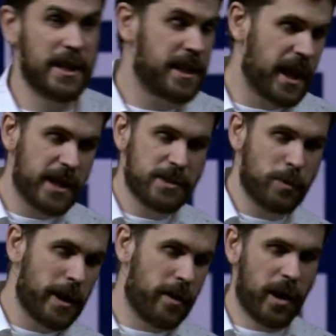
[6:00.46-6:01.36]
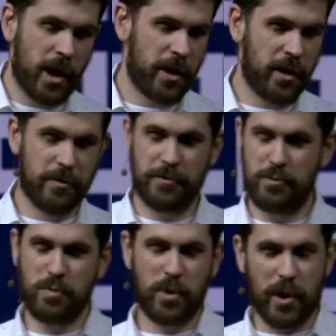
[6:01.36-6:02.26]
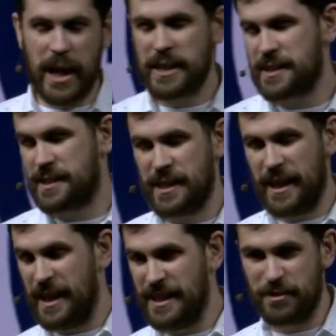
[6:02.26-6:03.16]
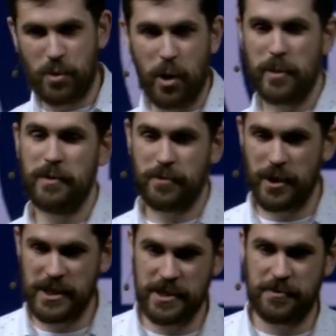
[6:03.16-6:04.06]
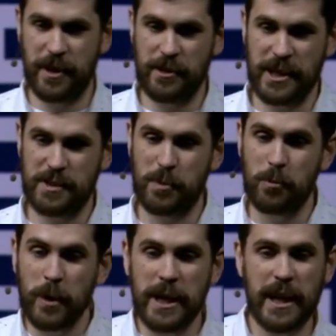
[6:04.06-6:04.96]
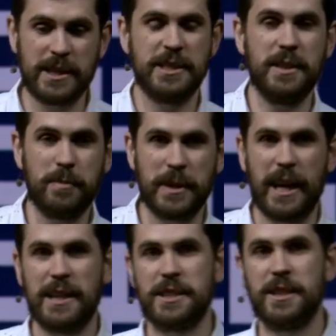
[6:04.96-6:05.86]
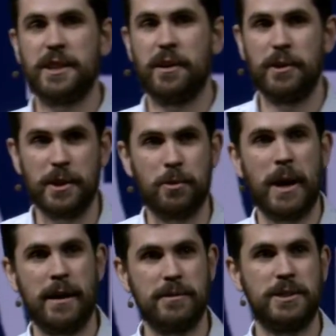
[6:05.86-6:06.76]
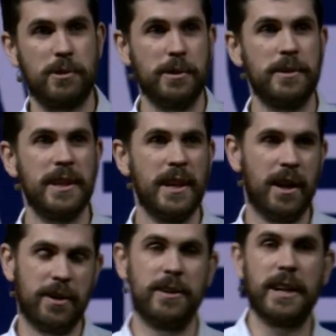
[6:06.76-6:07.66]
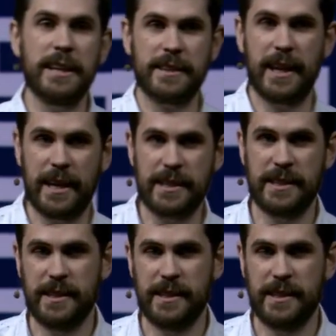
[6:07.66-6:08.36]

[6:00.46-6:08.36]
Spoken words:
That is where a lot of press and prominent voices focus, but we actually began to uncover the ground truth underneath that.